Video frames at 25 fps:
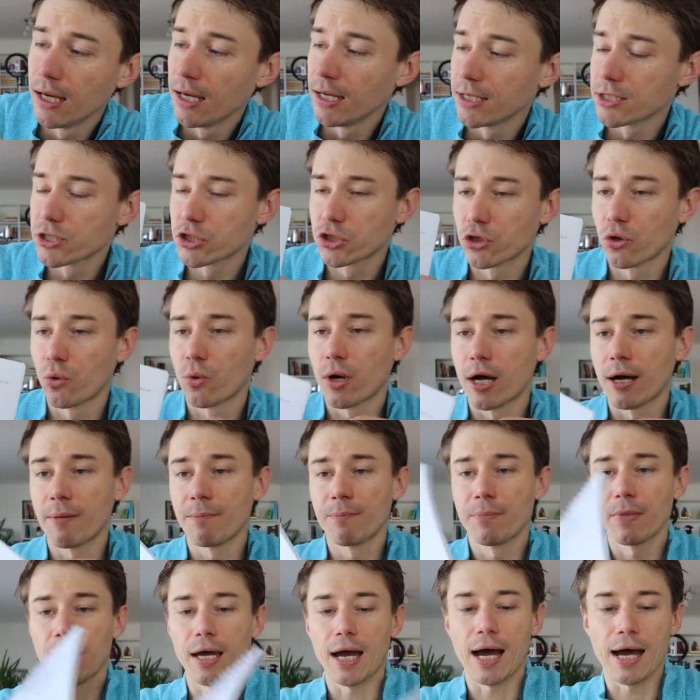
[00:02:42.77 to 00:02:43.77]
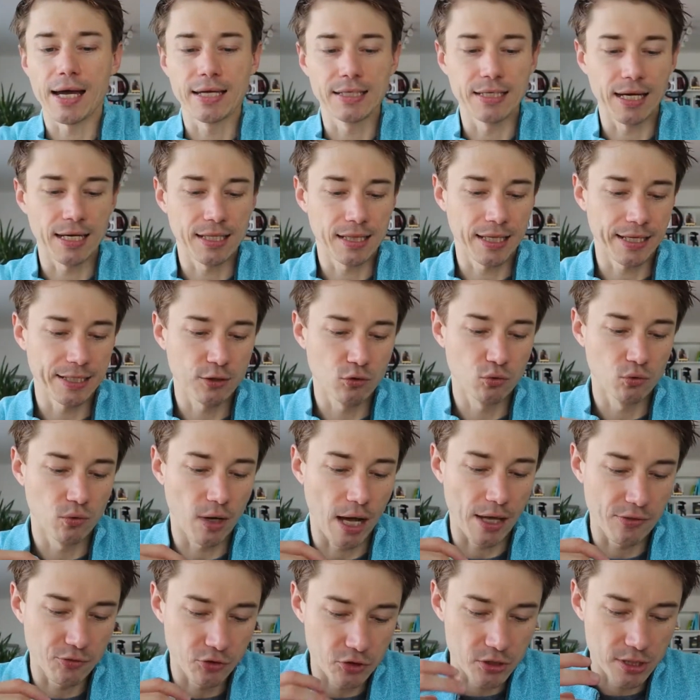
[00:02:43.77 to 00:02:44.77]
So I like to
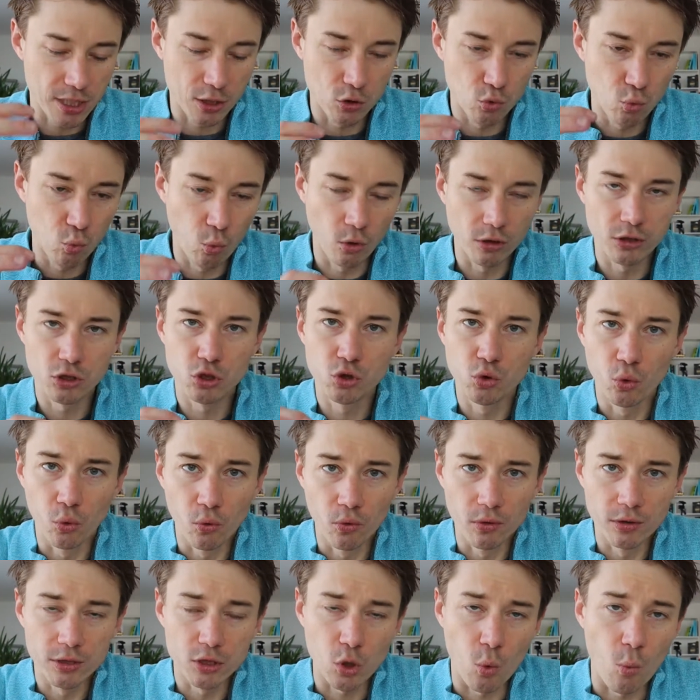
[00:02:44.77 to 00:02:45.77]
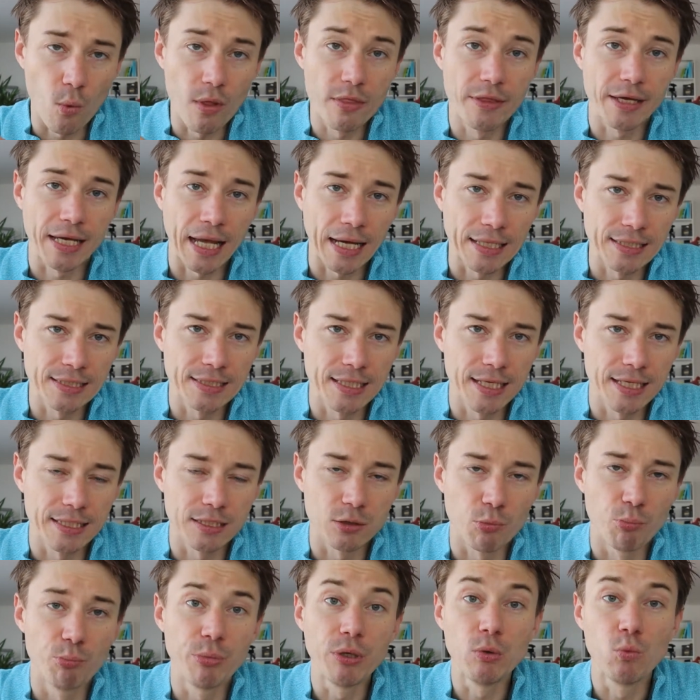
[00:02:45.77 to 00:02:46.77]
understand what tools will the
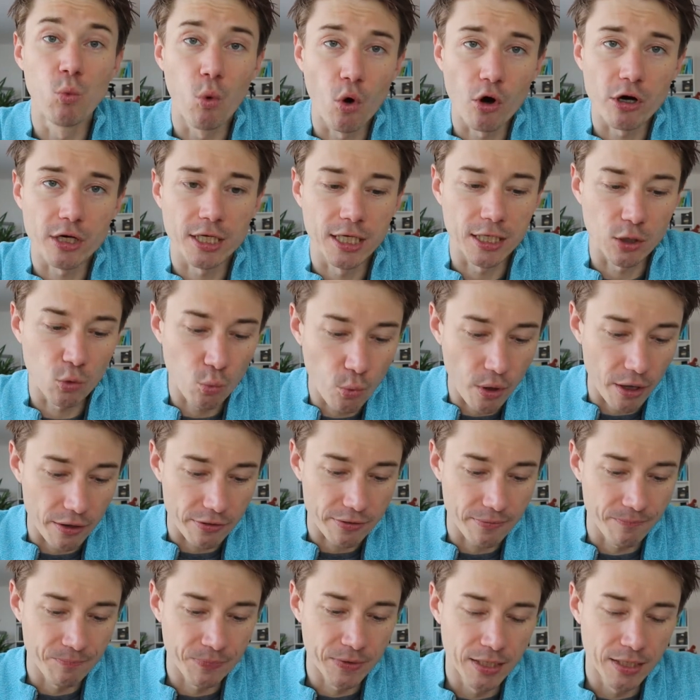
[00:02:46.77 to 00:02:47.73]
candidate be working with.